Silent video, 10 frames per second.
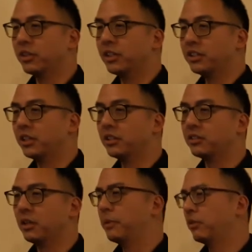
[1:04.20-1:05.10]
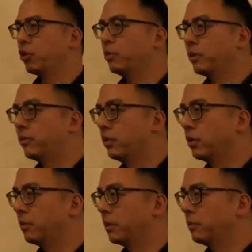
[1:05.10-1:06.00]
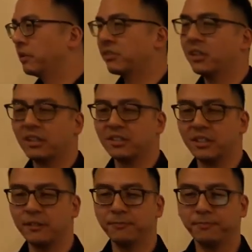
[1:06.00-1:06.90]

rather than just a bit of human food, a bit of biscuit, things like that.